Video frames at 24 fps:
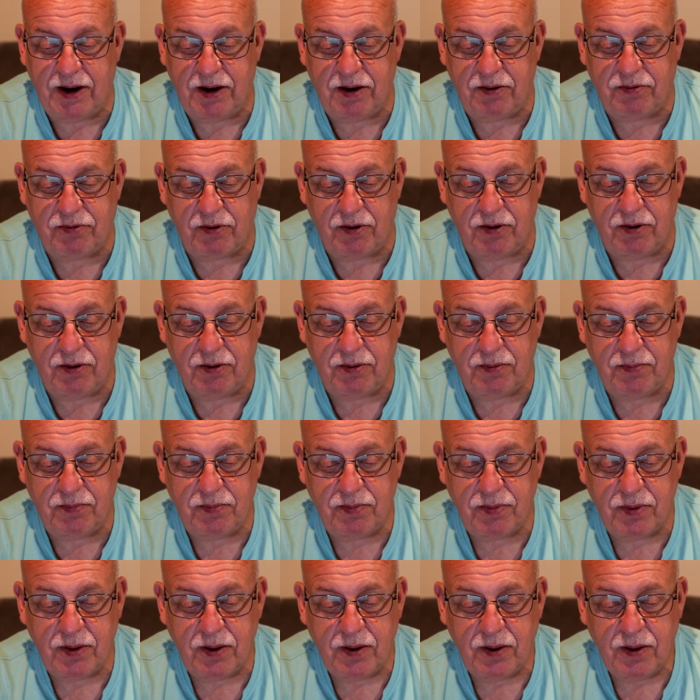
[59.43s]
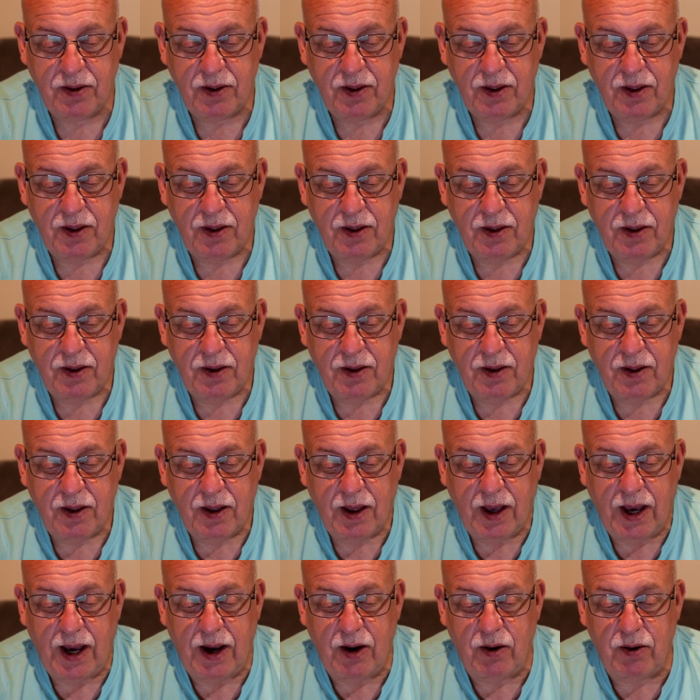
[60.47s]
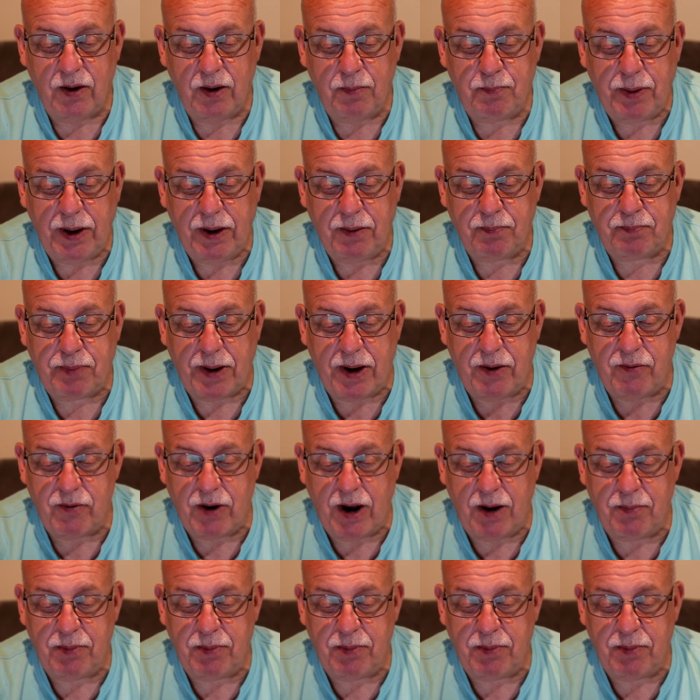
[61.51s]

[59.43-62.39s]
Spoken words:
different. I only picked Penrite